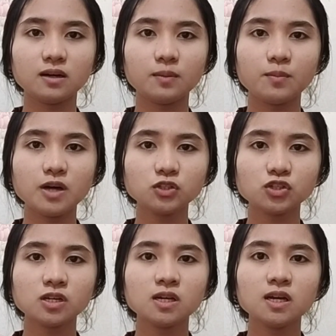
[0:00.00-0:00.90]
Bach,
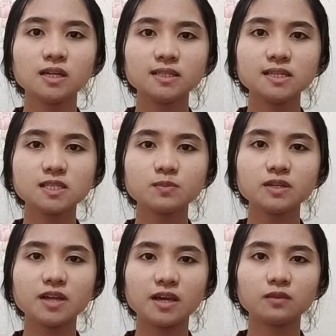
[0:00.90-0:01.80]

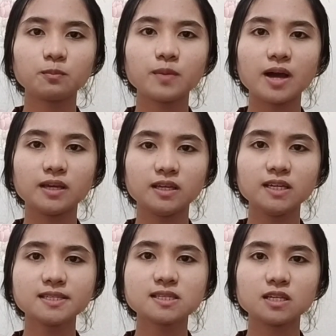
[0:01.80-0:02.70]
disseminated by
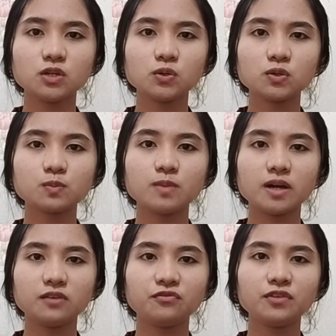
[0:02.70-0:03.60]
its use
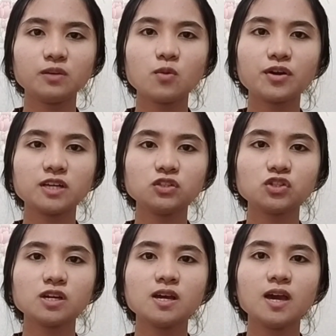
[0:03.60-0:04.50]
by
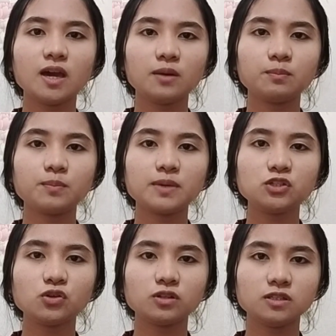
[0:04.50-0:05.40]
Fibonacci, and
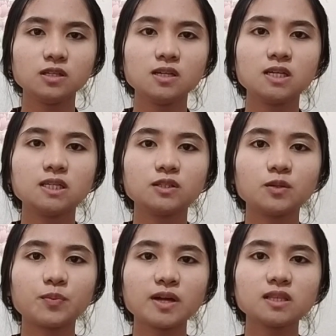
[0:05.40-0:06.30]
especially the
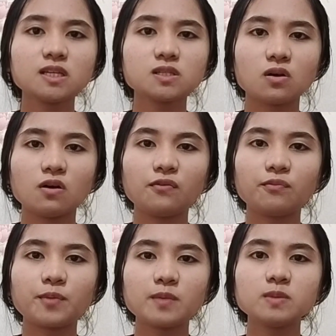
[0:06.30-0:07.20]
practice
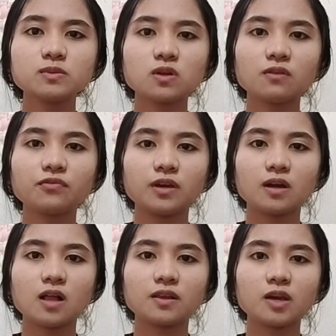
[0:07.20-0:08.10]
of problem-solving
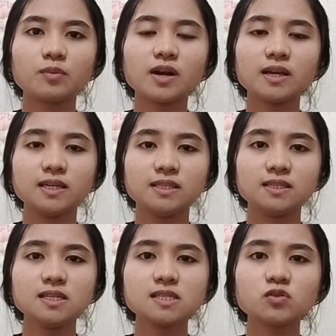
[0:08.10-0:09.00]
algebra in
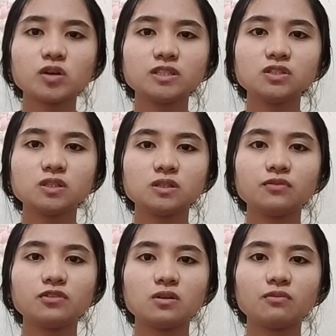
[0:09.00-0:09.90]
this tradition
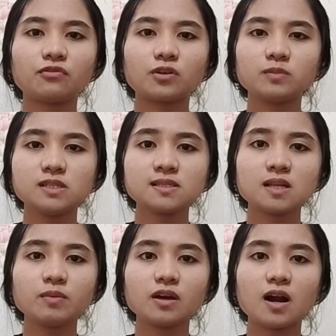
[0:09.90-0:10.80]
developed from
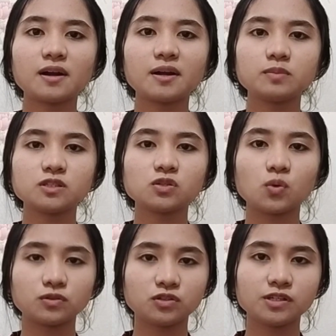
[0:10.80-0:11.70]
Islamic Arab
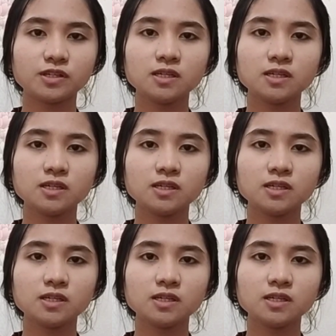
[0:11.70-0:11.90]
research.